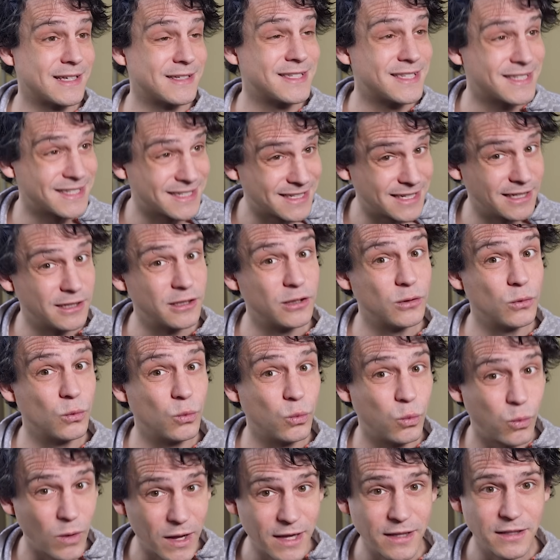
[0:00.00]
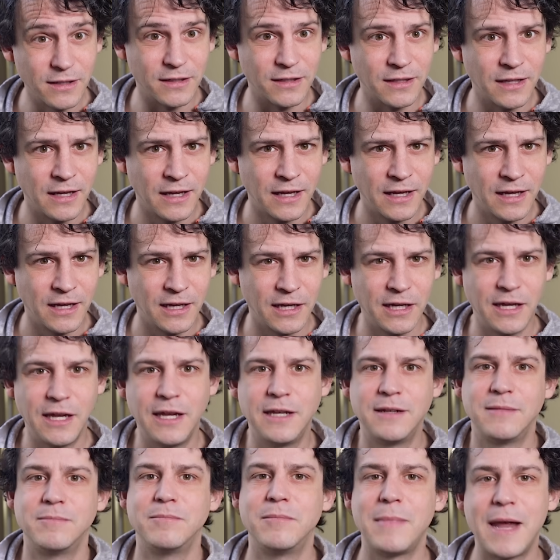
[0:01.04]
still will,
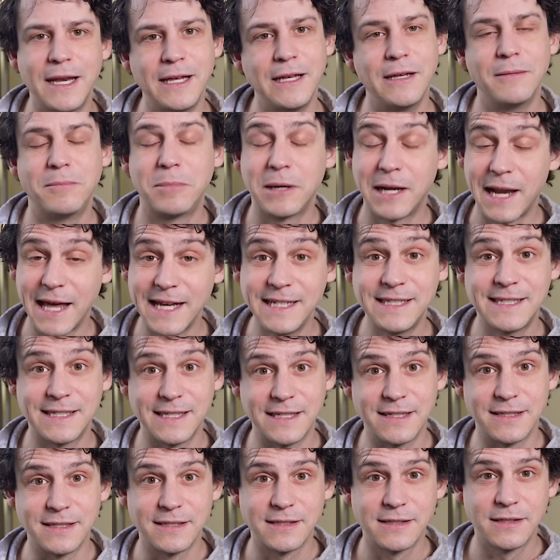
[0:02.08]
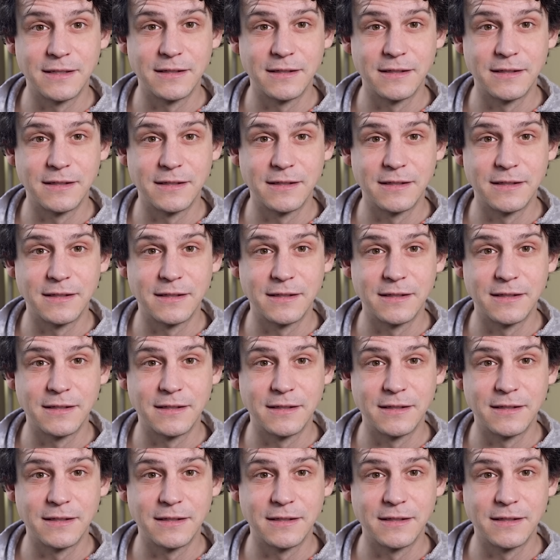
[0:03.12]
in many places.